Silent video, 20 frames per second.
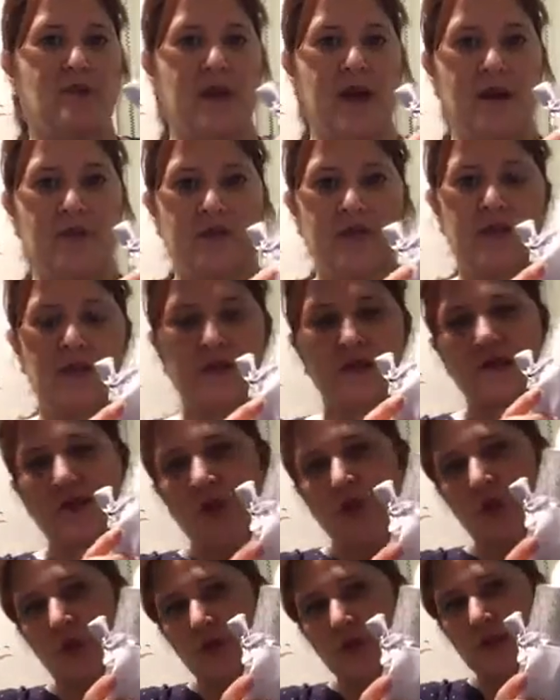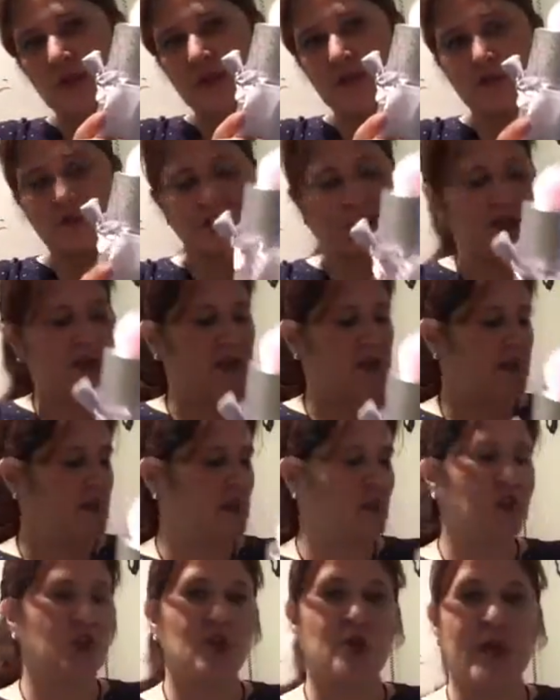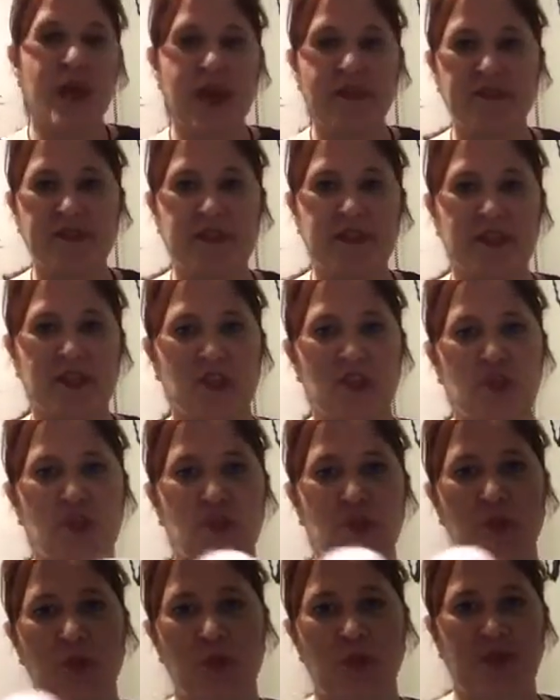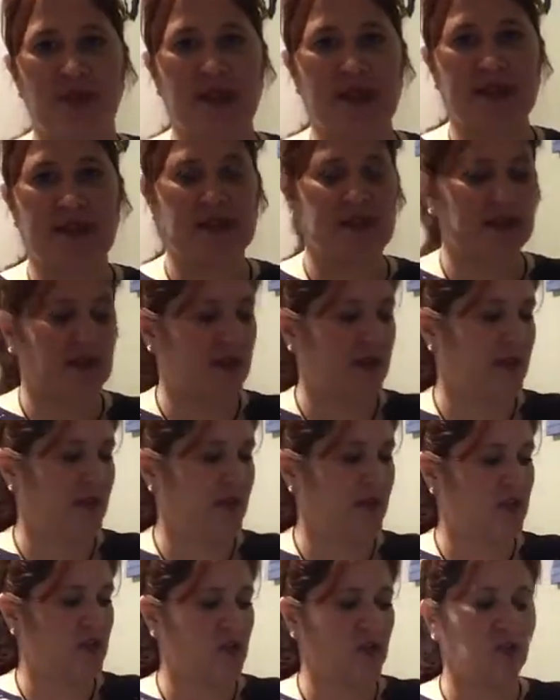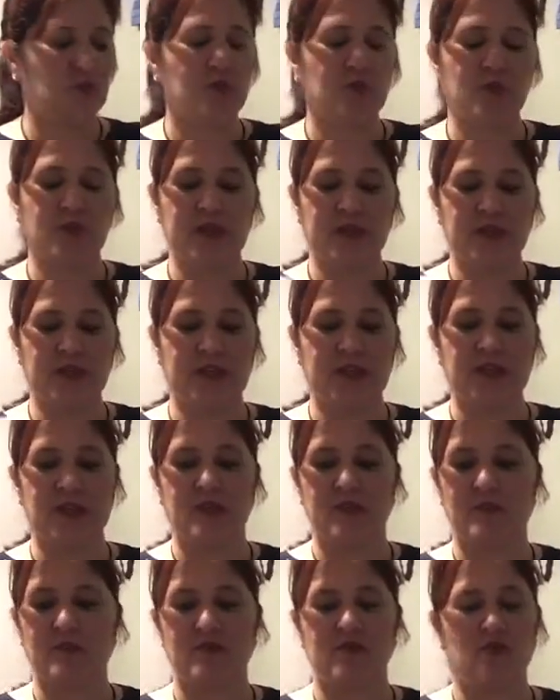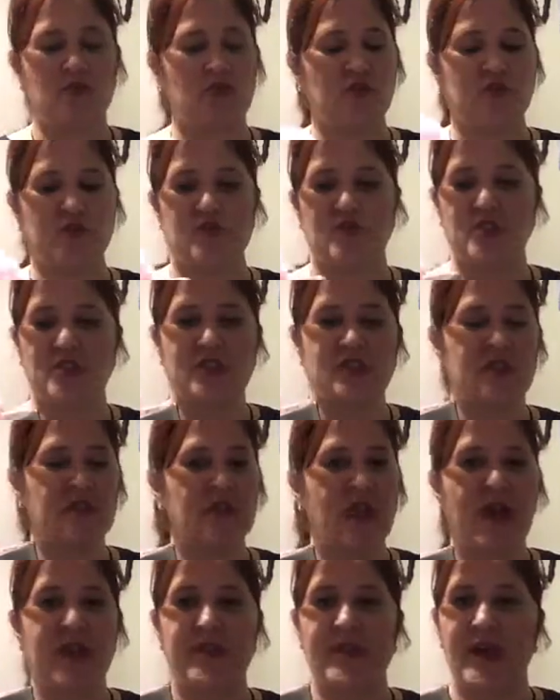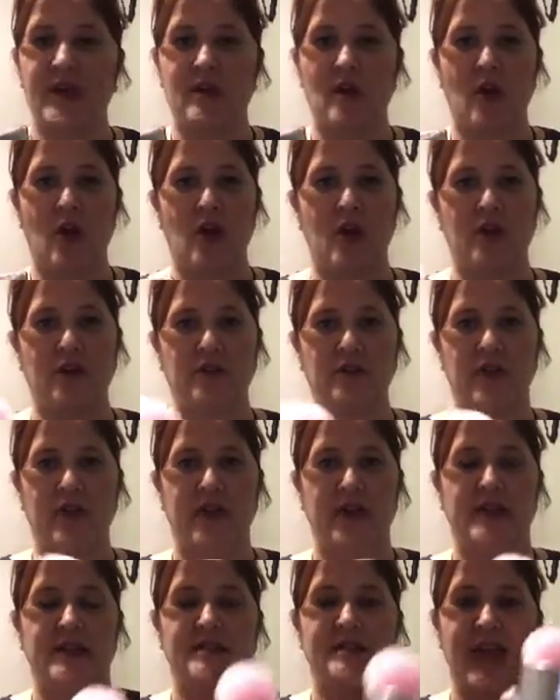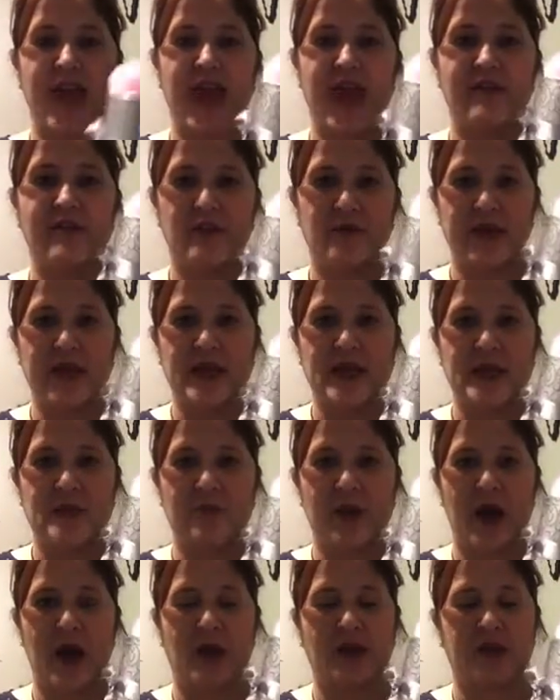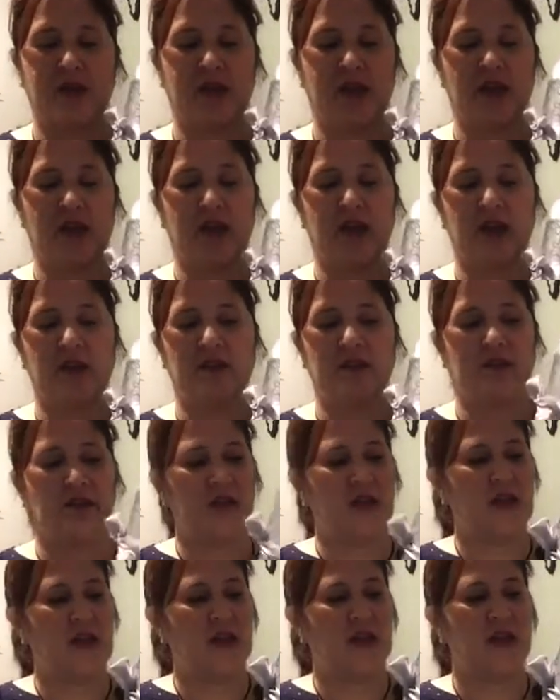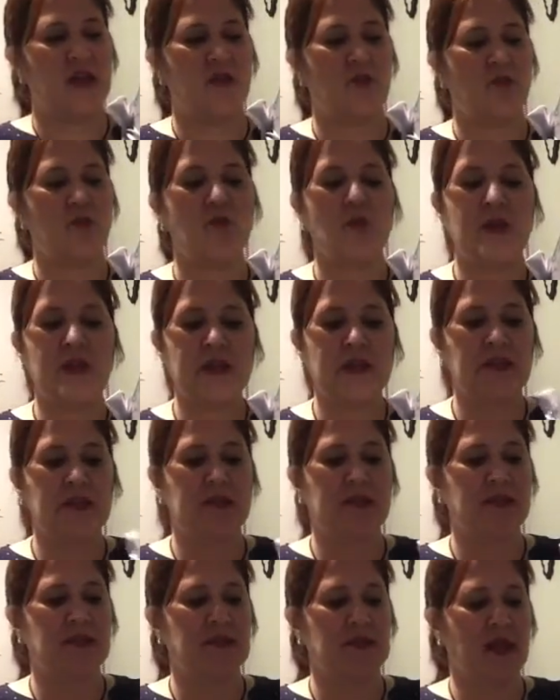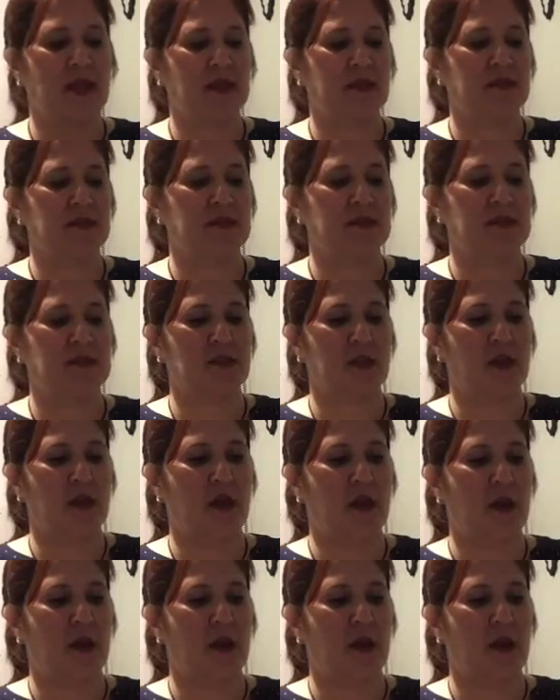around it to hold it, so you don't have to get super fancy. It's really just not that hard to have a Reiki box, and it really does